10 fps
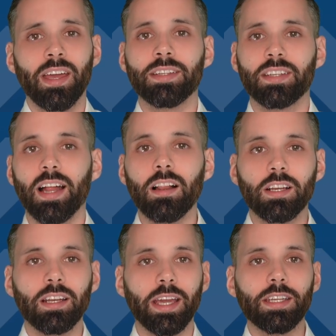And
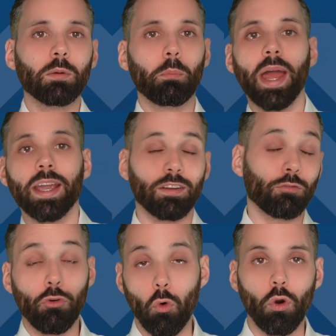calculating back and
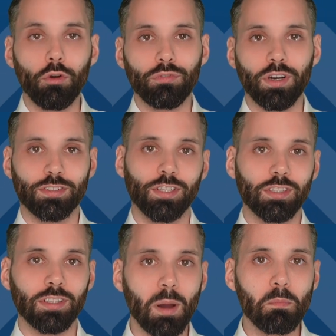forth until
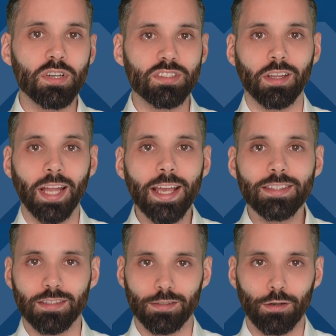the numbers are
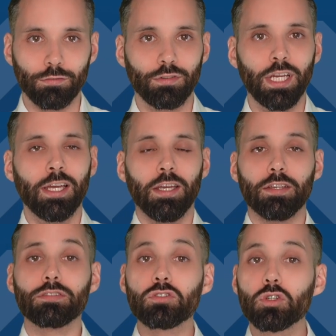nice enough
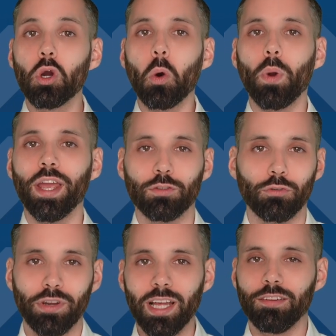is a sure way to
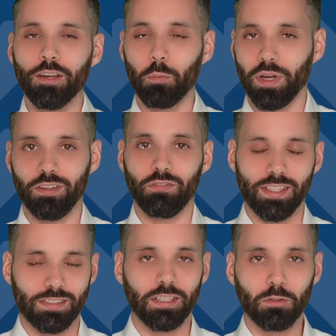failure when
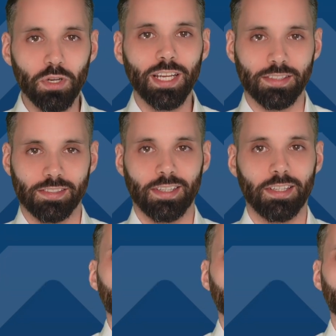investing in real estate.